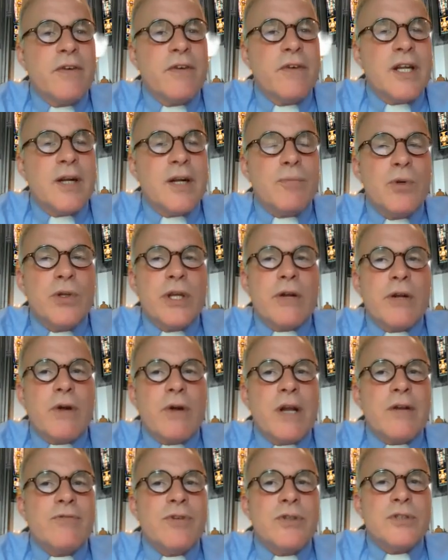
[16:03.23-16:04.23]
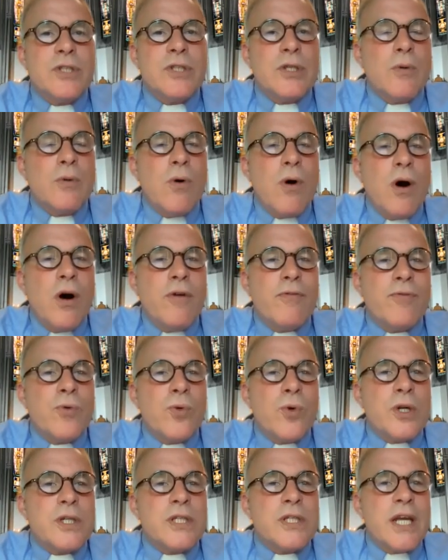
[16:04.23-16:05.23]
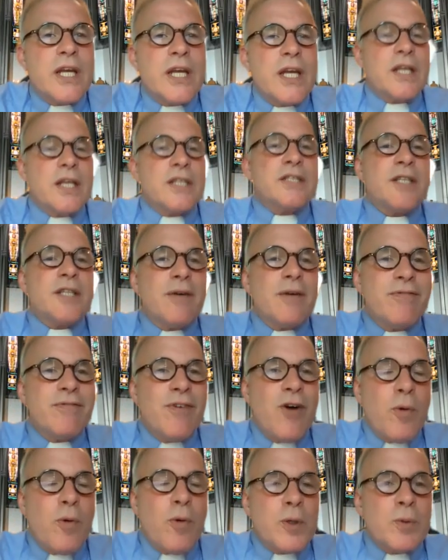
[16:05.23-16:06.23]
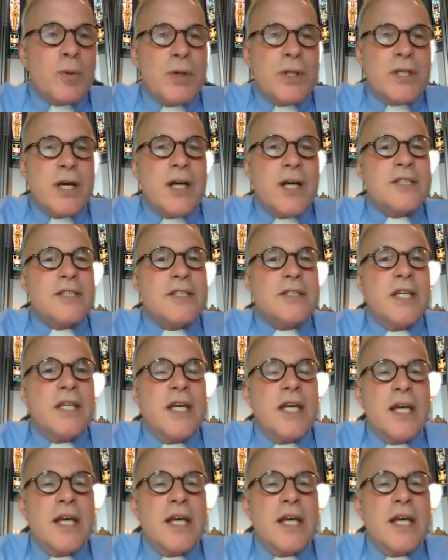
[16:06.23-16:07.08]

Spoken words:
And I'm really grateful to you all for taking a step forward with us